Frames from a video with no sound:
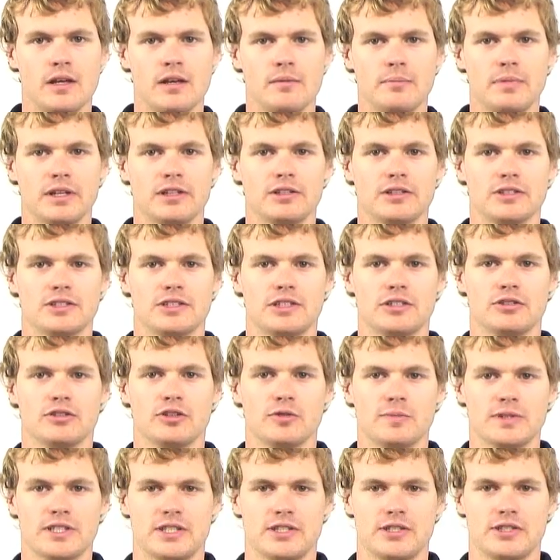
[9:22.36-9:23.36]
because the
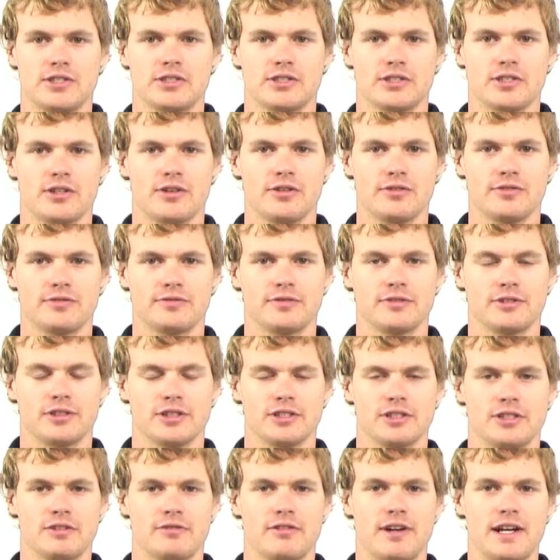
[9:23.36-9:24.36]

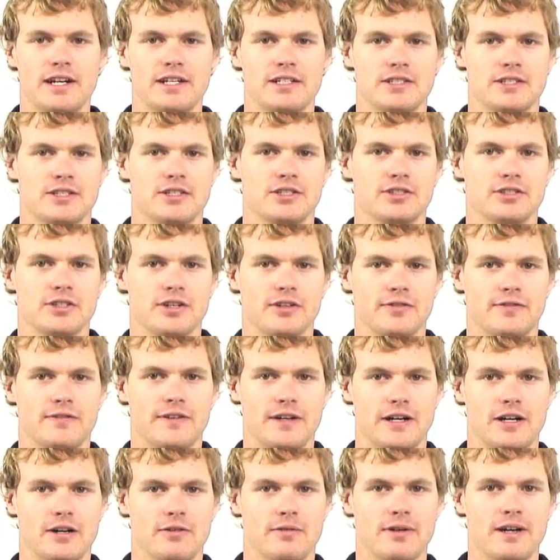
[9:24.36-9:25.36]
radius is so
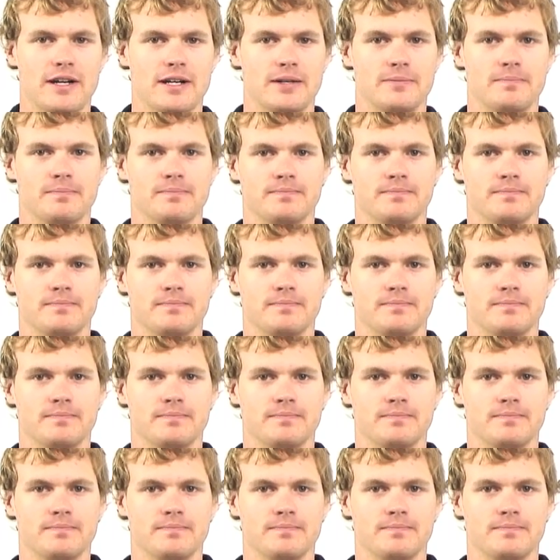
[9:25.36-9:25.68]
far away.